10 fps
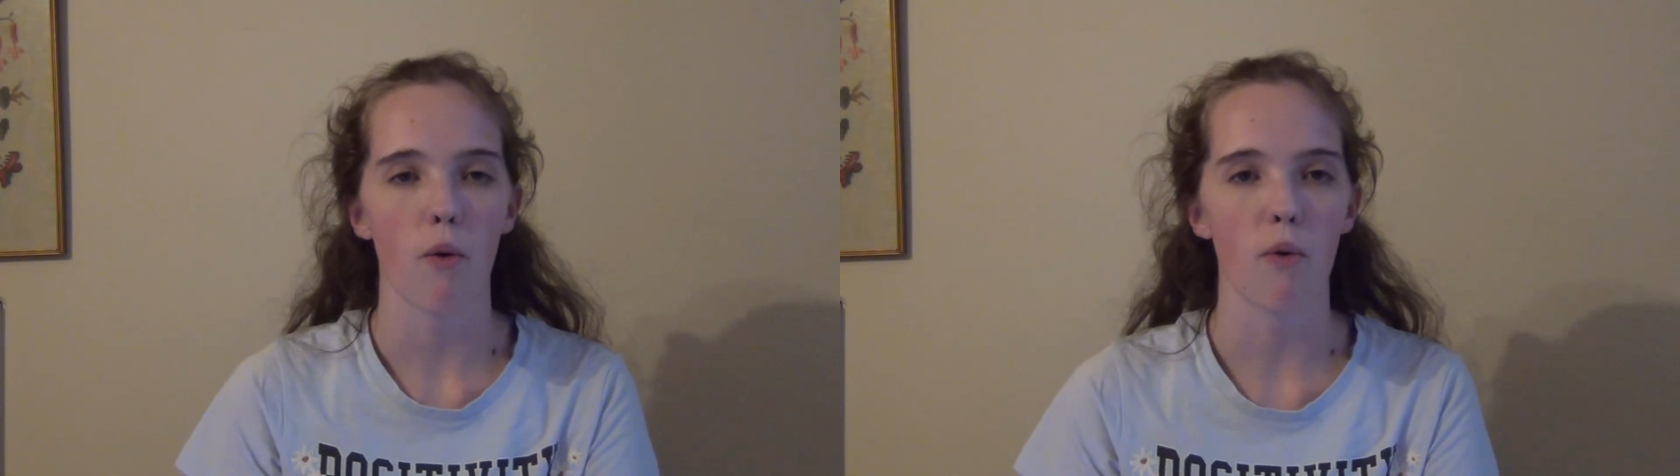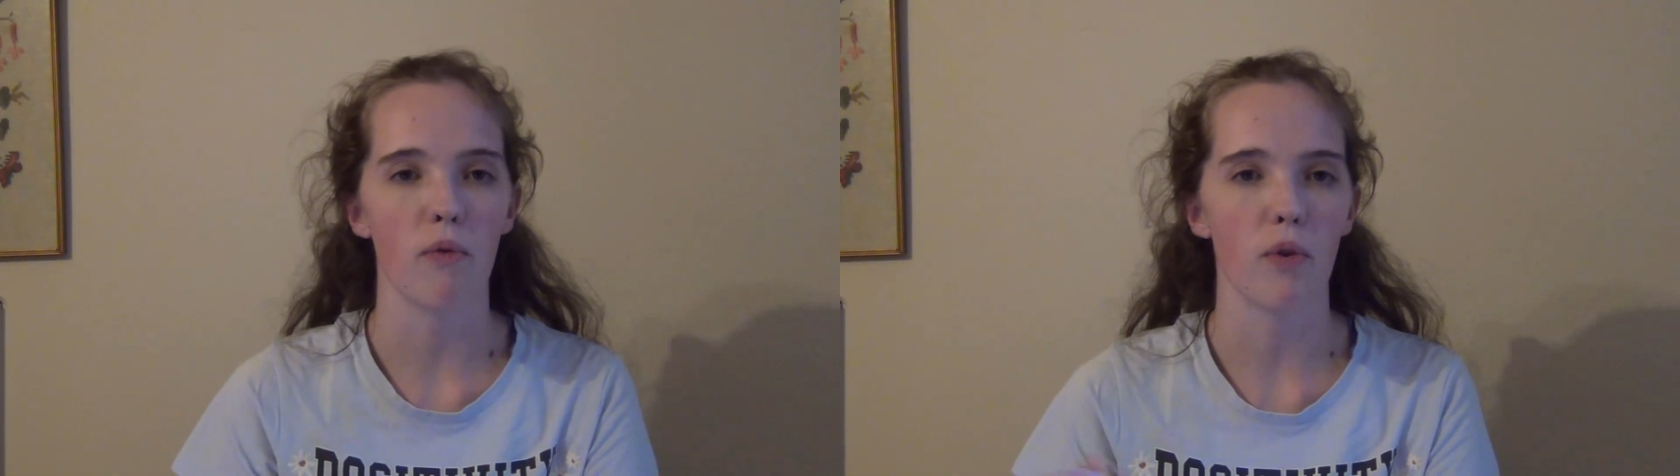
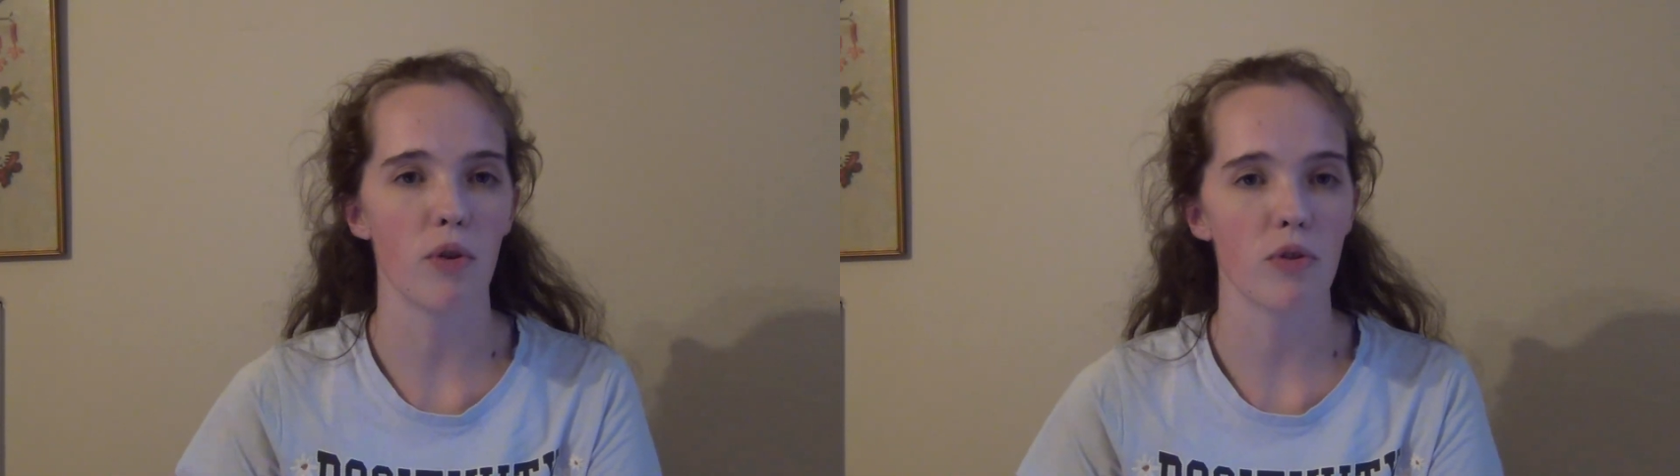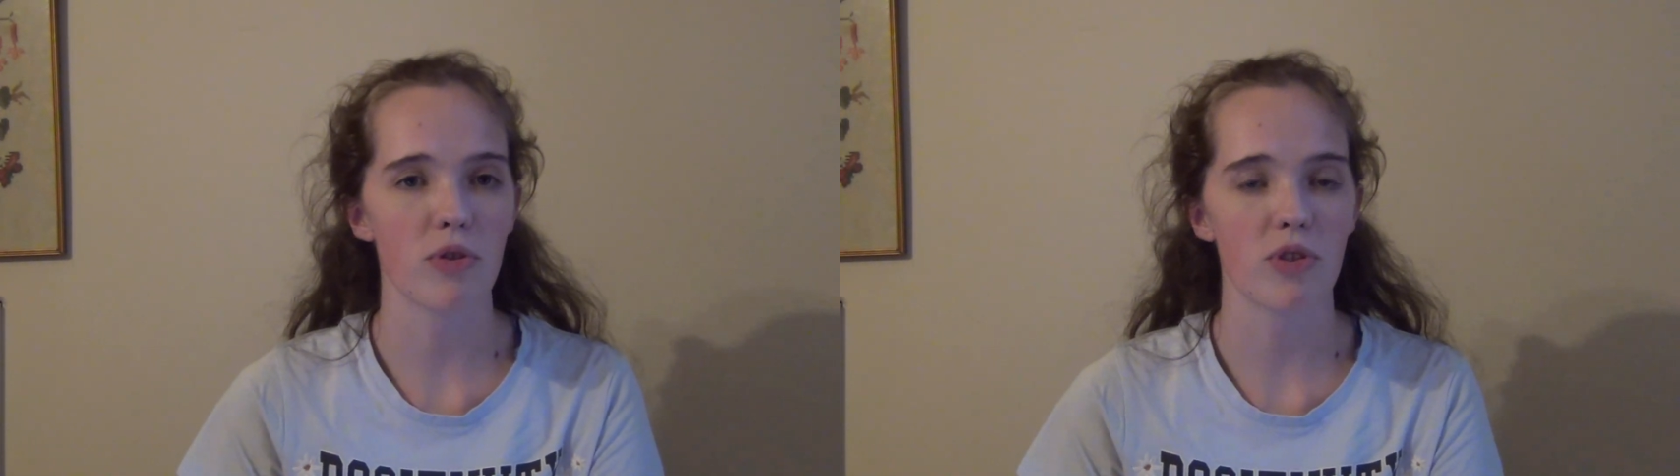or
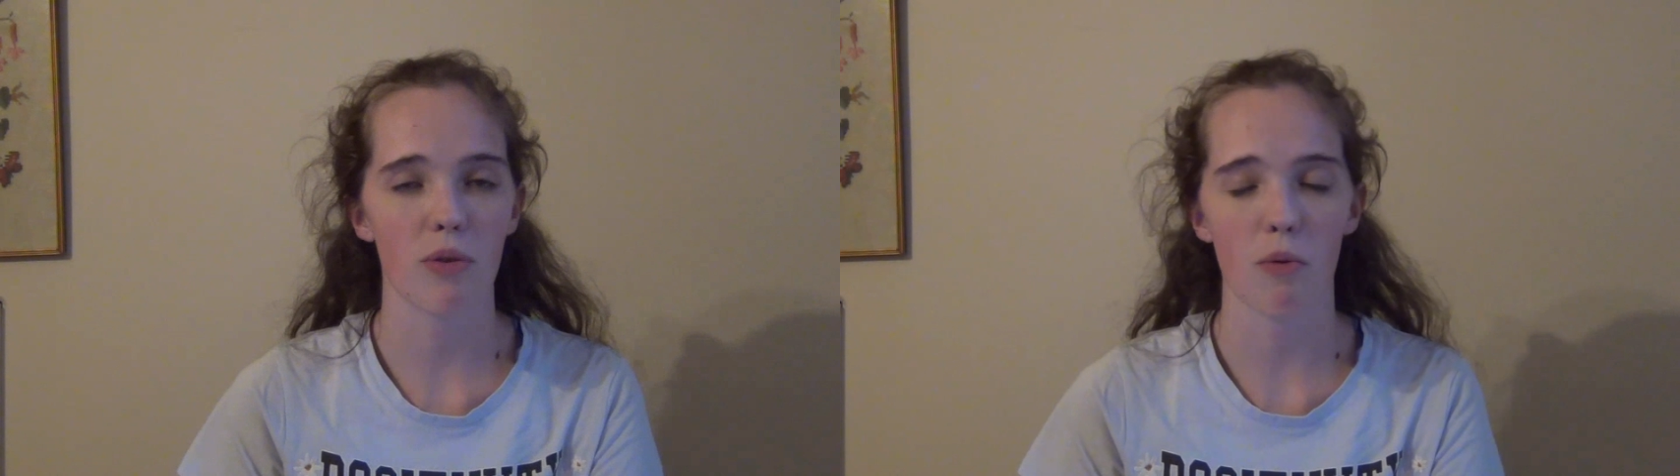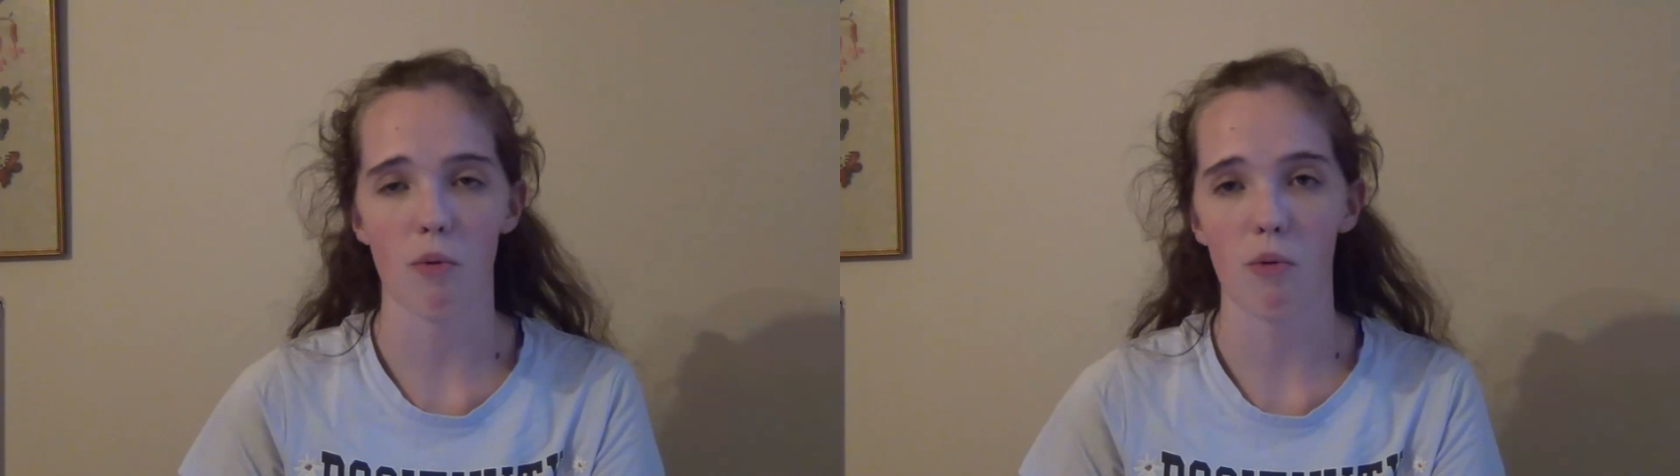verse
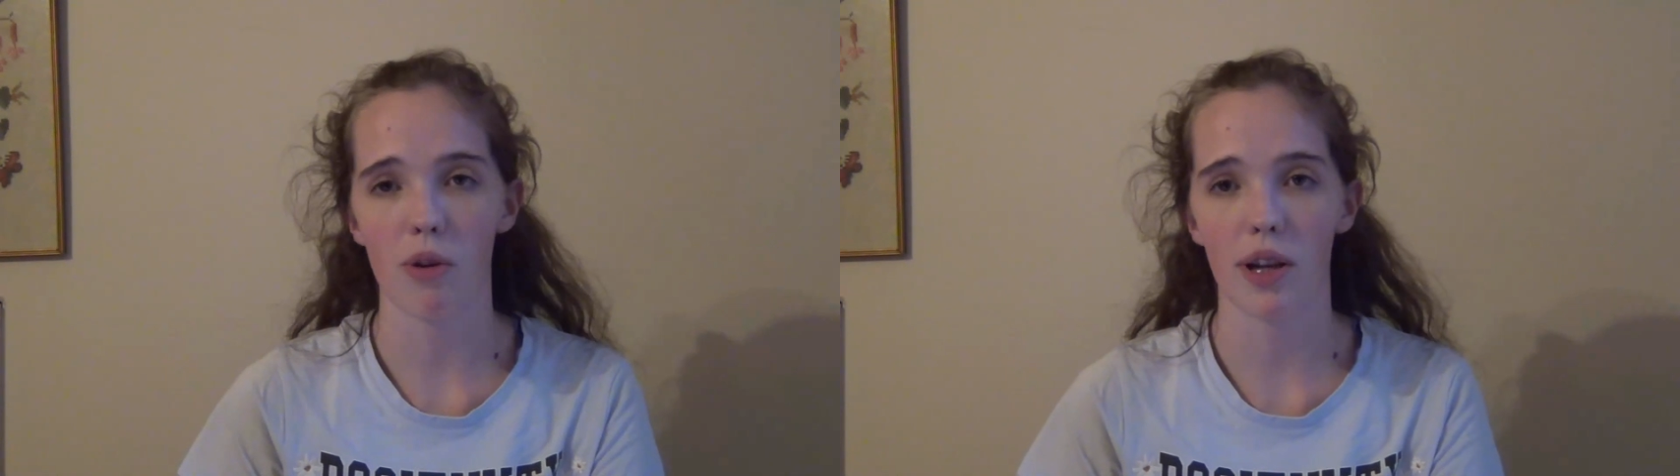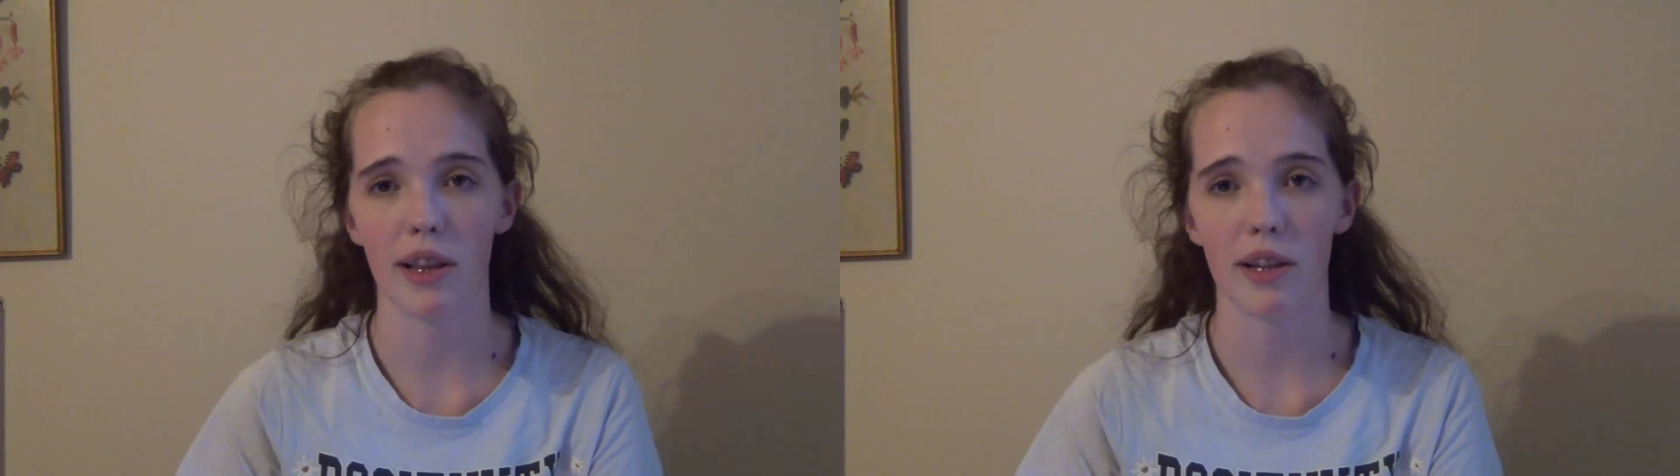
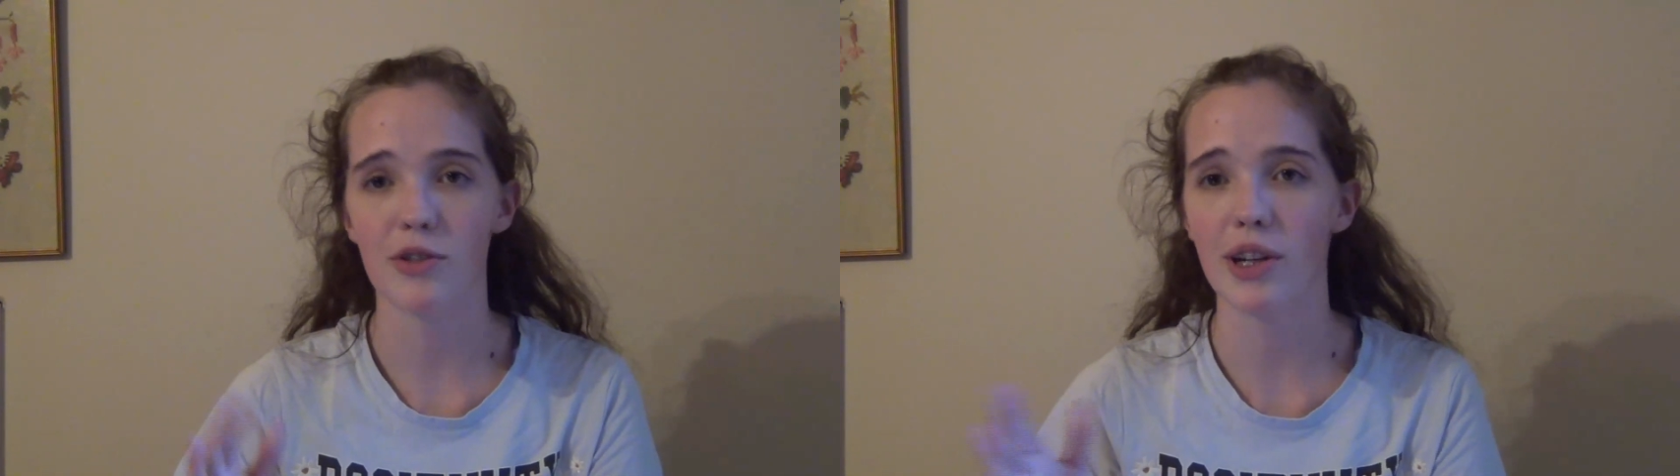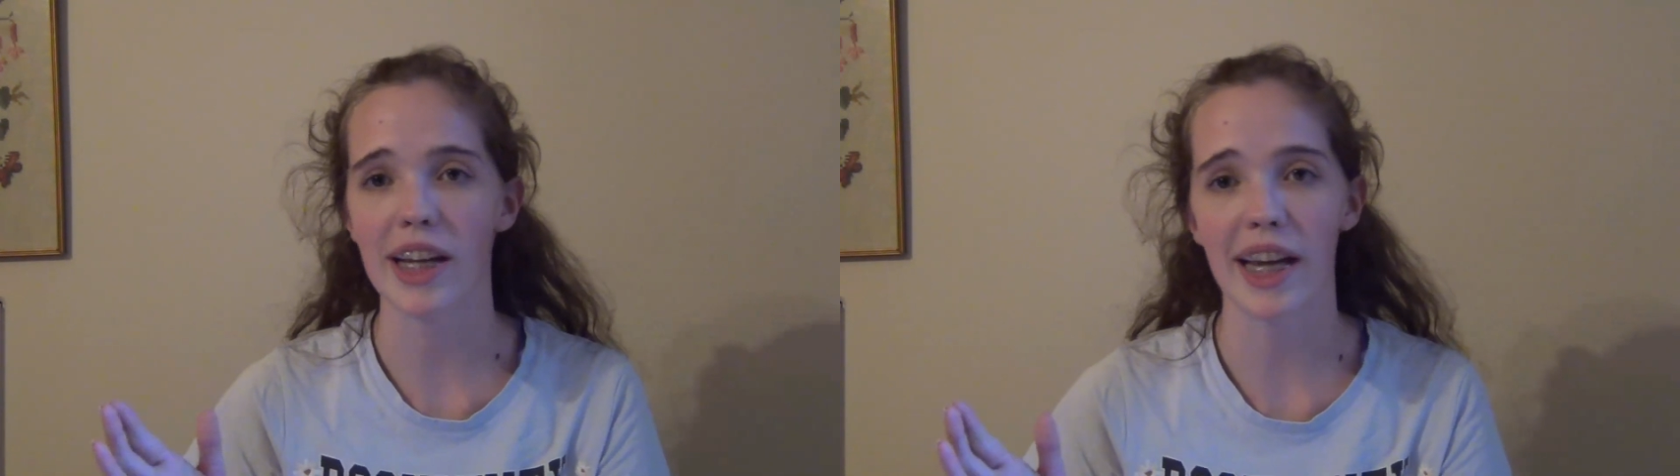or
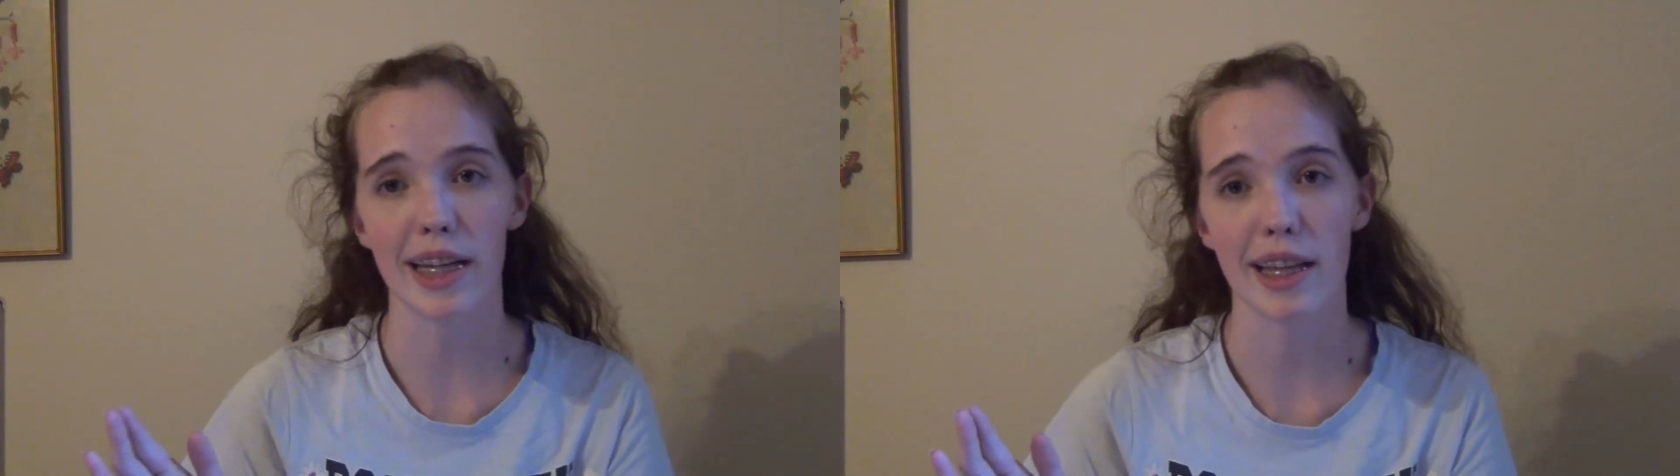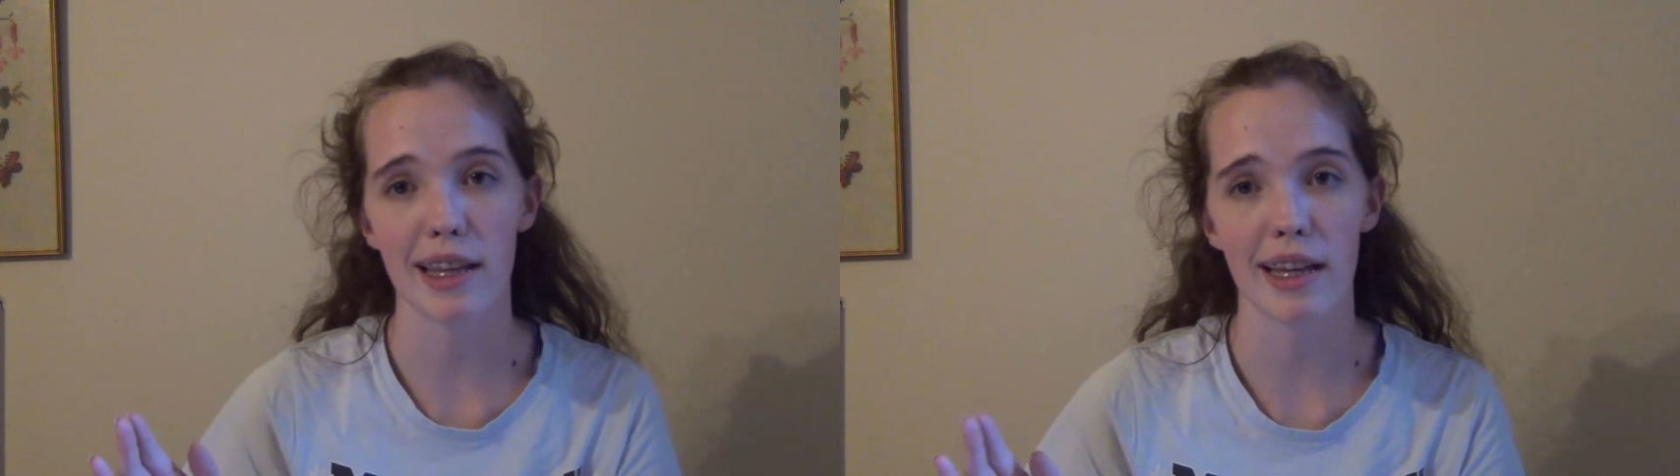literally
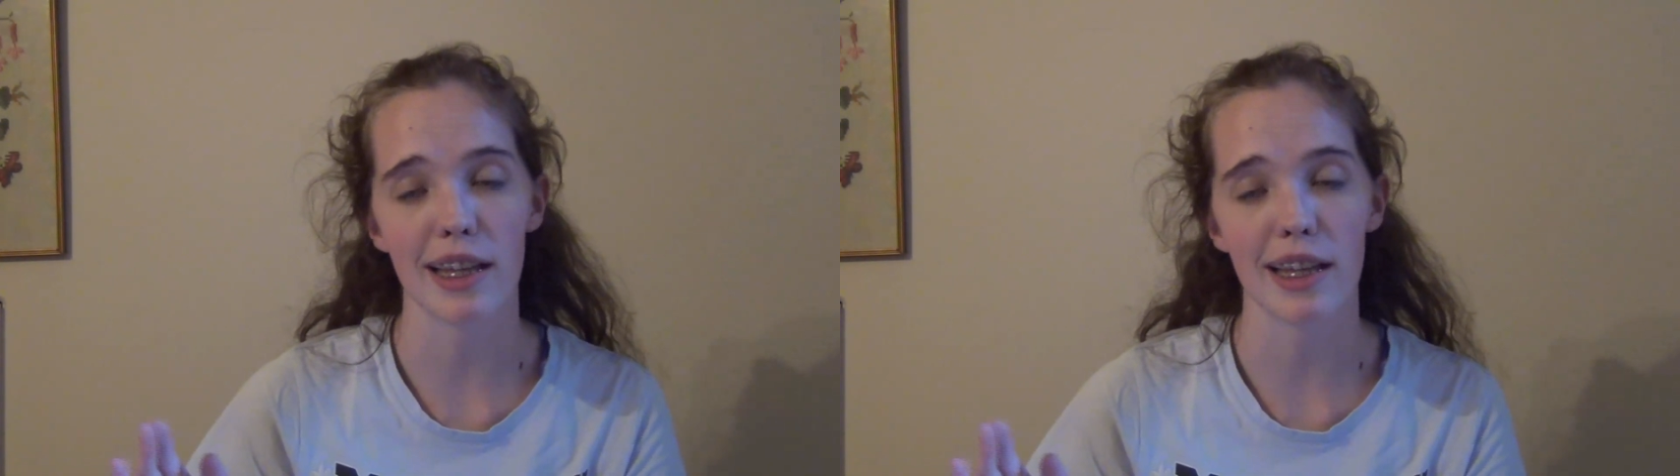anything